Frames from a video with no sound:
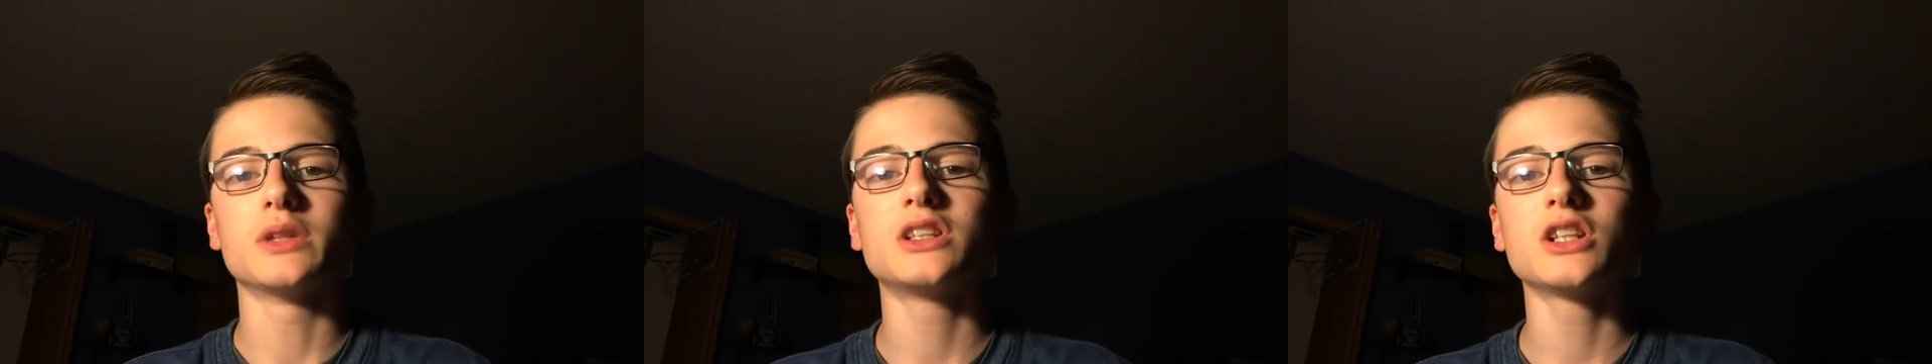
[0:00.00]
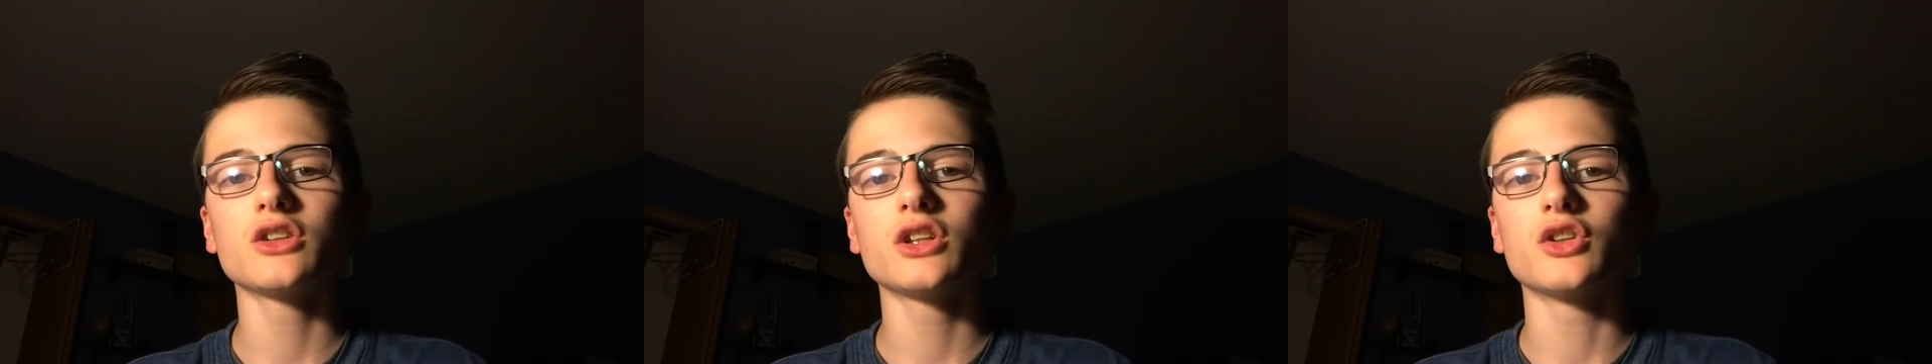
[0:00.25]

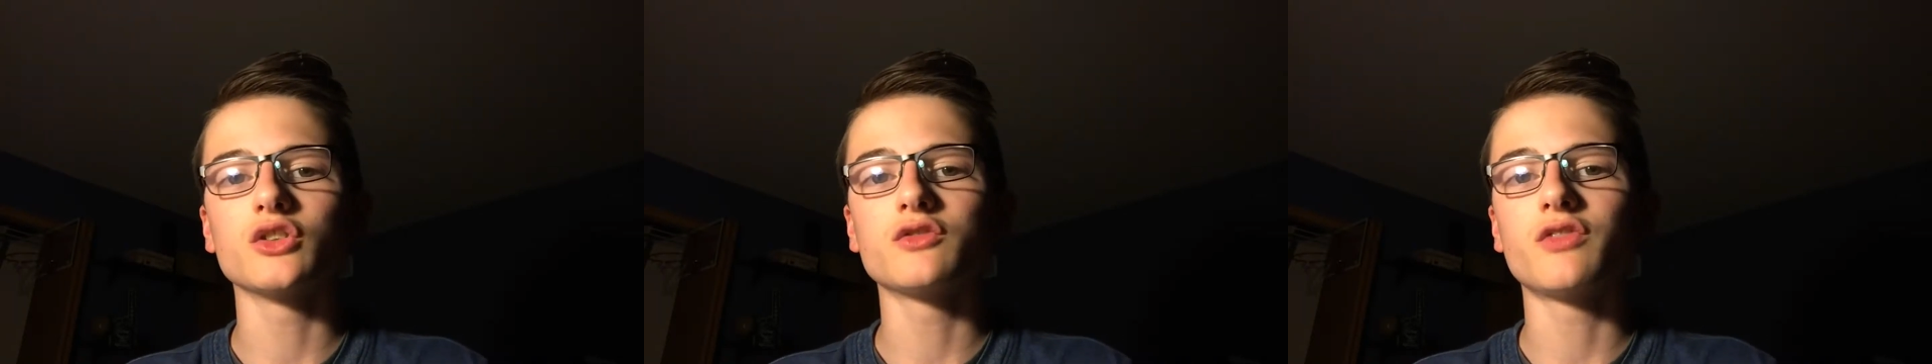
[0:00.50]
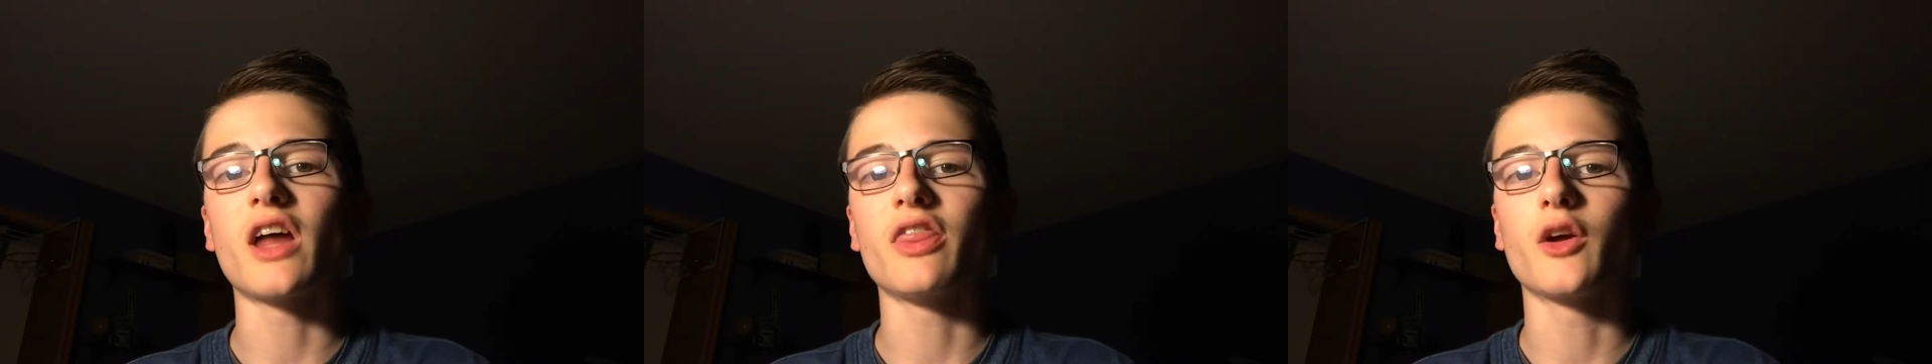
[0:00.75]
materials
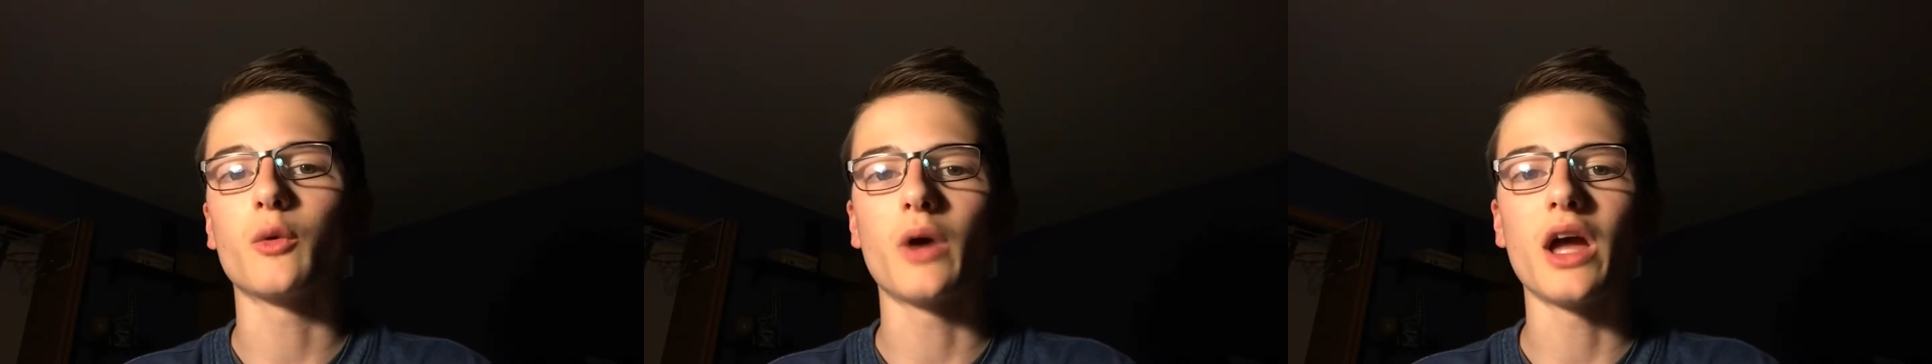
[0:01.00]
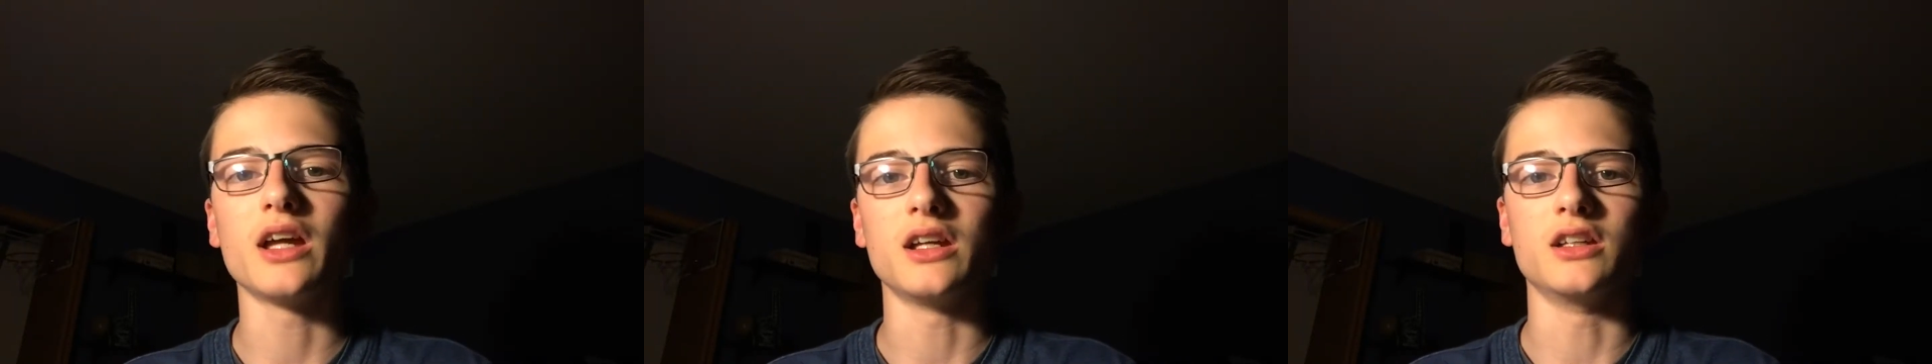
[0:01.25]
find their
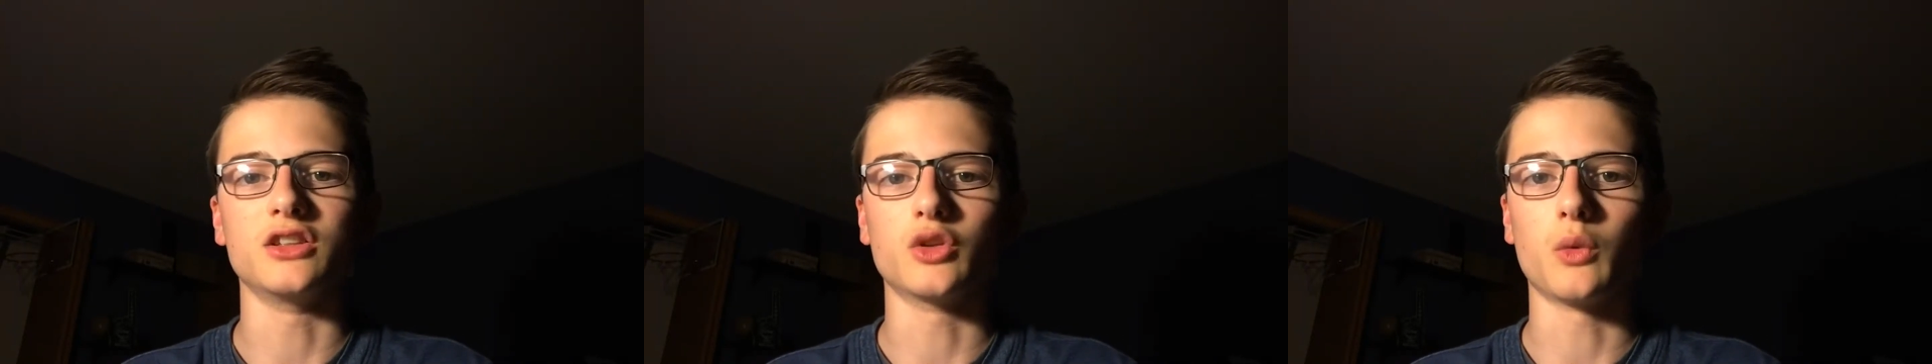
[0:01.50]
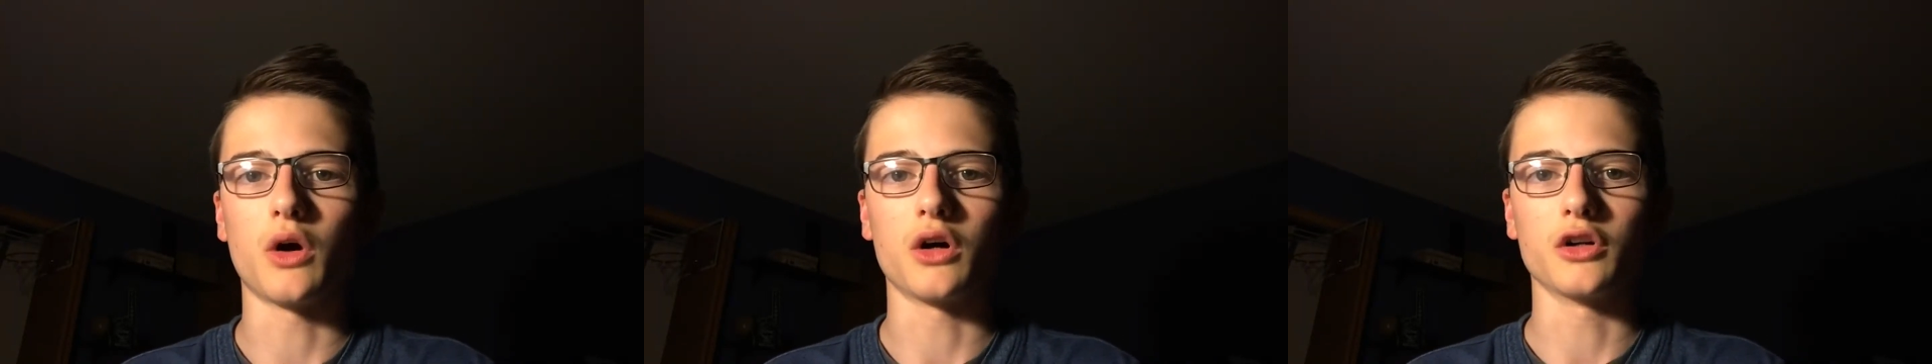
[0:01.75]
way into
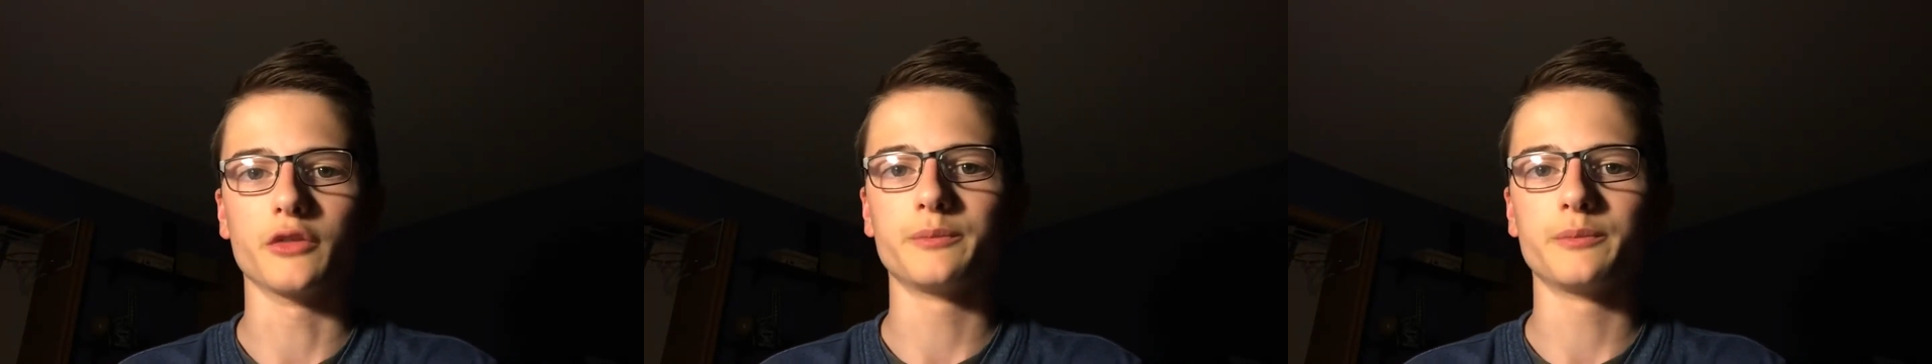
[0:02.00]
water.